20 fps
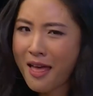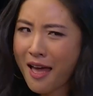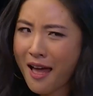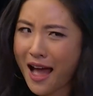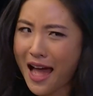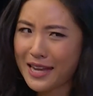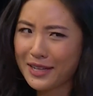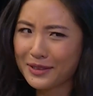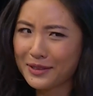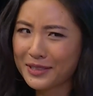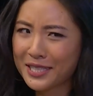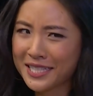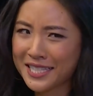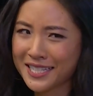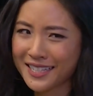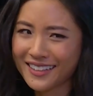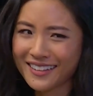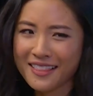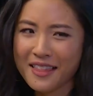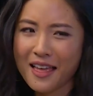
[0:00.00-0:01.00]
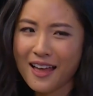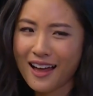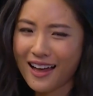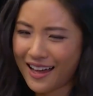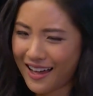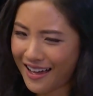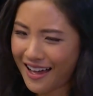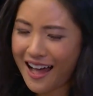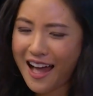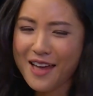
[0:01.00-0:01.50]
They just wanted to pop out
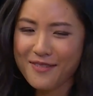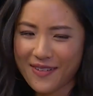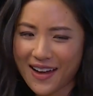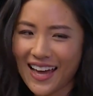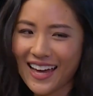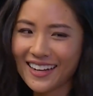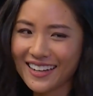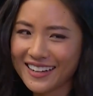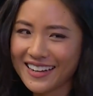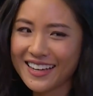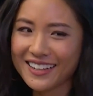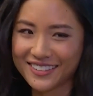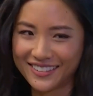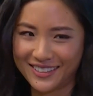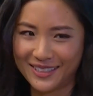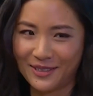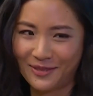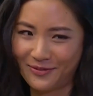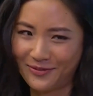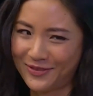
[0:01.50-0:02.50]
for you. If I had a nickel.